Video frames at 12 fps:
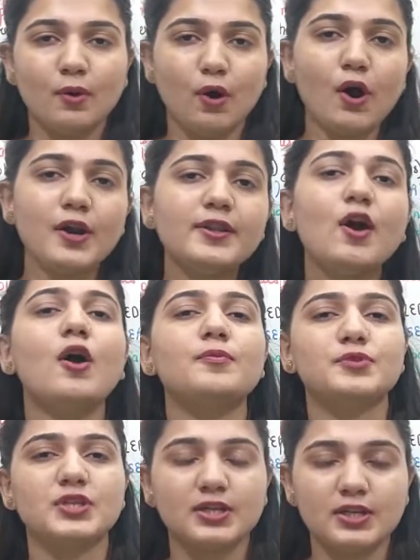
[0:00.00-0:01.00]
or the
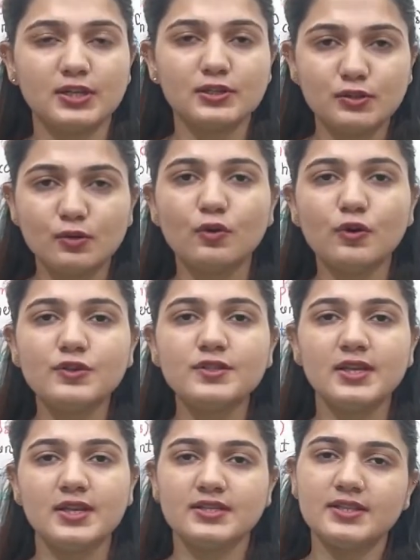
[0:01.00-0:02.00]
optical source
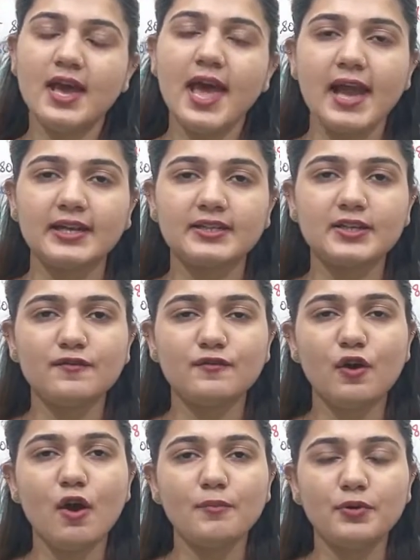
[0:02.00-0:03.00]
is the active
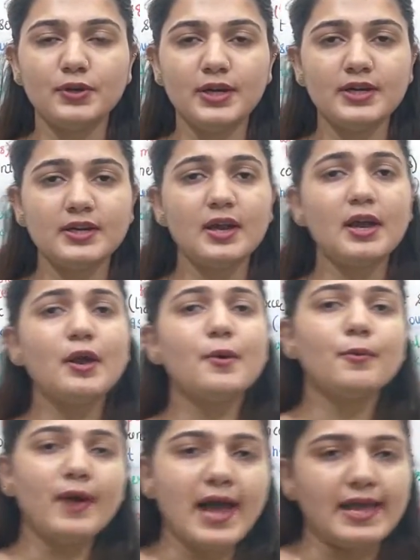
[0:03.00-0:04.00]
component.
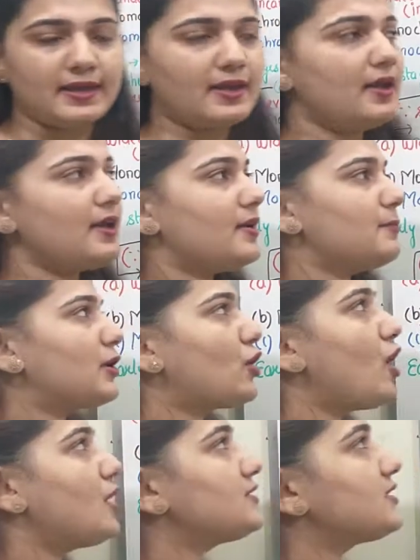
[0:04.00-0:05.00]
Why?
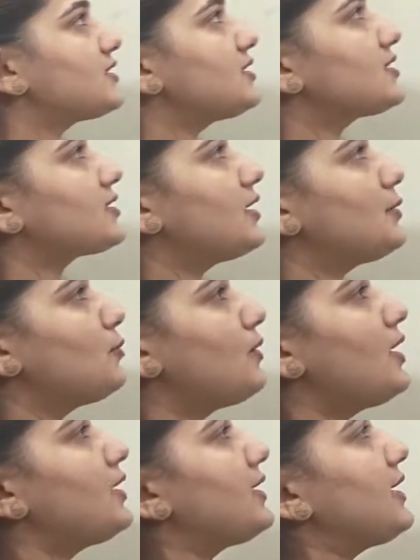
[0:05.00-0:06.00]
Because it is
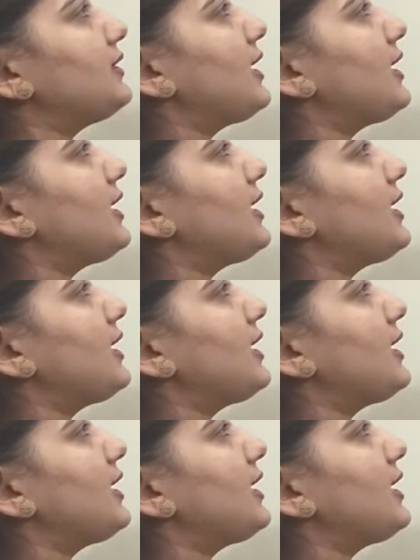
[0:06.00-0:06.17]
converting